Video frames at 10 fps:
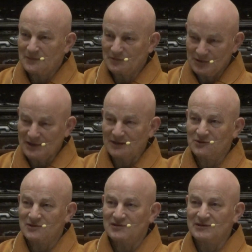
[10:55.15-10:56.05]
We
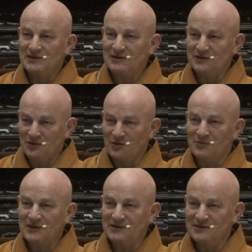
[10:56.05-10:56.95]
cannot see
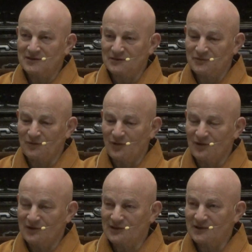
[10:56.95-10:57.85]
normally the
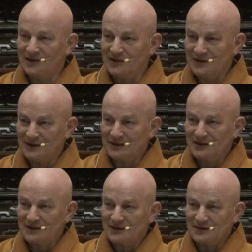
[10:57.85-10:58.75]
Four
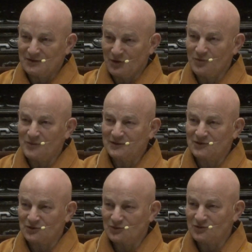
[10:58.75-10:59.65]
Noble
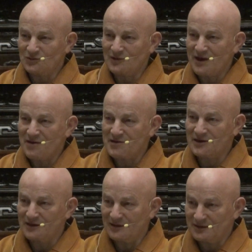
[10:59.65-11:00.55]
Truths together.
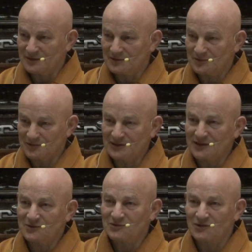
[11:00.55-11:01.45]
We cannot